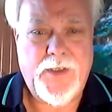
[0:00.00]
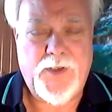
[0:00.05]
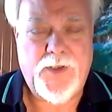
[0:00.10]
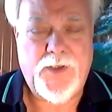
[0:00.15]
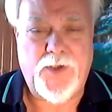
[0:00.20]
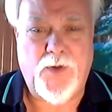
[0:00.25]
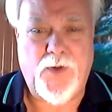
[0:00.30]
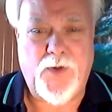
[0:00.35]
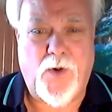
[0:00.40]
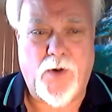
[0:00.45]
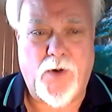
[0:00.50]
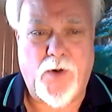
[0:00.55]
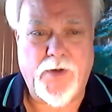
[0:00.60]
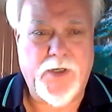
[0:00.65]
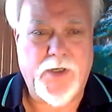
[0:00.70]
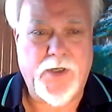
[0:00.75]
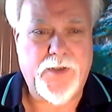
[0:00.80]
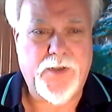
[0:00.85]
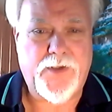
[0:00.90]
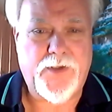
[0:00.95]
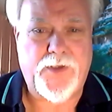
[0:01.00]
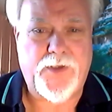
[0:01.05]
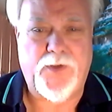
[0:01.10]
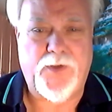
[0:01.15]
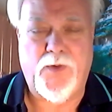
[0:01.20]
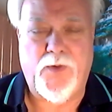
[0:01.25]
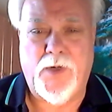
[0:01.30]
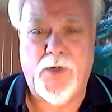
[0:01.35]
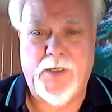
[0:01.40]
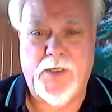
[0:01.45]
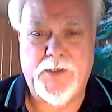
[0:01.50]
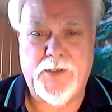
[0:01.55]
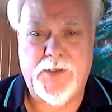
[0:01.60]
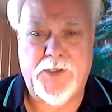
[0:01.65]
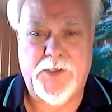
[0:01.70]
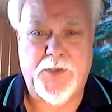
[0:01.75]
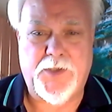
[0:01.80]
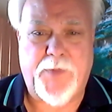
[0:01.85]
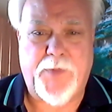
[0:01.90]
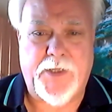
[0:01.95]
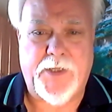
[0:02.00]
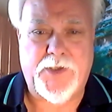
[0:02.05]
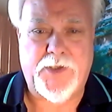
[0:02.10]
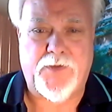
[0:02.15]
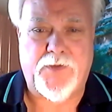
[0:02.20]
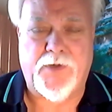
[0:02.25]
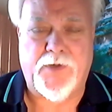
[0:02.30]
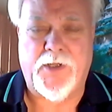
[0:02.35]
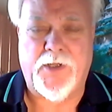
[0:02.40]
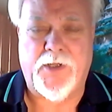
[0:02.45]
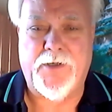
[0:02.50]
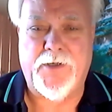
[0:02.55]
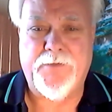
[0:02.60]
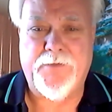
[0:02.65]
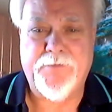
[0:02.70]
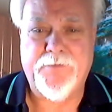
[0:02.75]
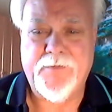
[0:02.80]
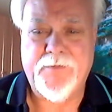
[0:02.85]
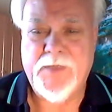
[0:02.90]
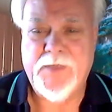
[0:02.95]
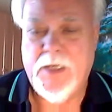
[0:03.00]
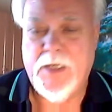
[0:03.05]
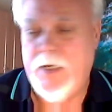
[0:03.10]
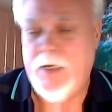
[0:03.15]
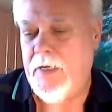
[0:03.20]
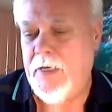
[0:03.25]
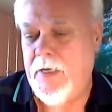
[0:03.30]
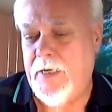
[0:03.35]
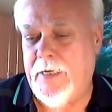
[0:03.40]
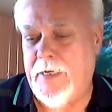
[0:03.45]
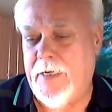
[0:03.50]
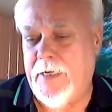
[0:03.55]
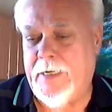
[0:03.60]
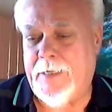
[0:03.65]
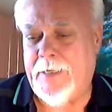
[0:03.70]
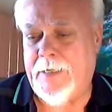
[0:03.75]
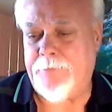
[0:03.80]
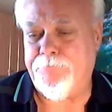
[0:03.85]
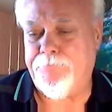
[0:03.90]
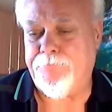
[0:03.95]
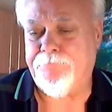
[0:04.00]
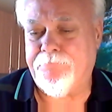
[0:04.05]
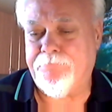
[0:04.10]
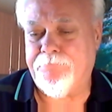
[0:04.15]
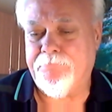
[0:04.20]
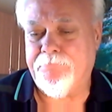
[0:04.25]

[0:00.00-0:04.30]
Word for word: to horror to uh, suspense thriller. Um,